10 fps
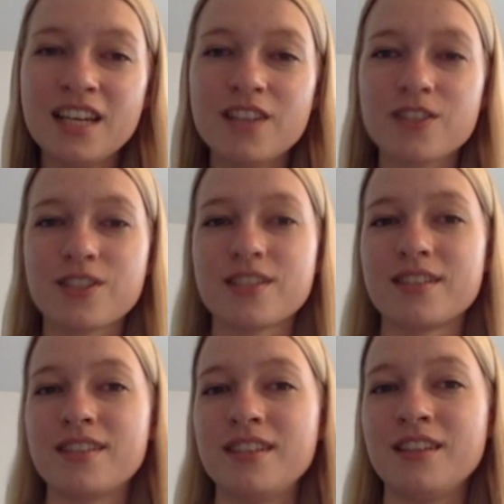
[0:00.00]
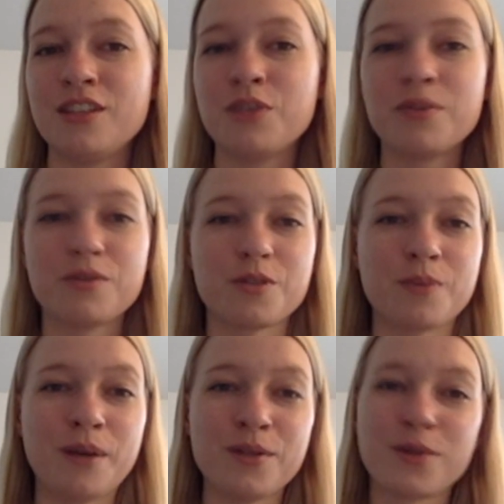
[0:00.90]
such as the city that you and your
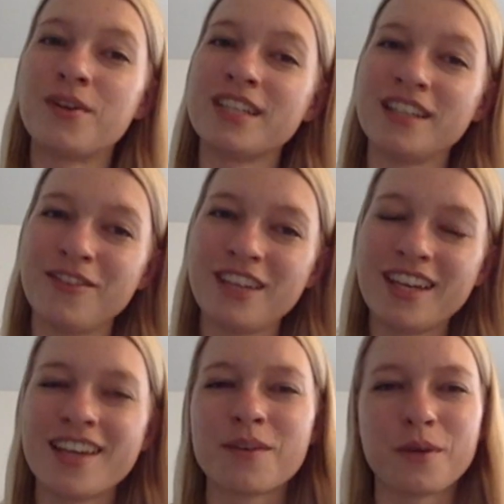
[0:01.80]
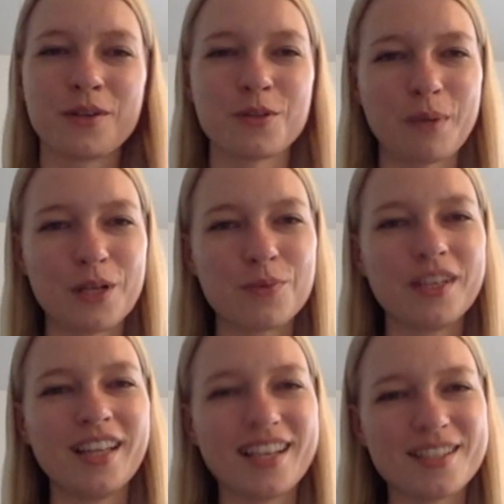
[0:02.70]
spouse are already living in and where your spouse
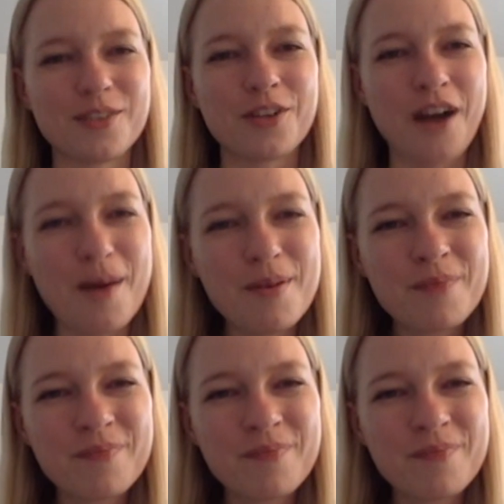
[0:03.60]
really likes their job.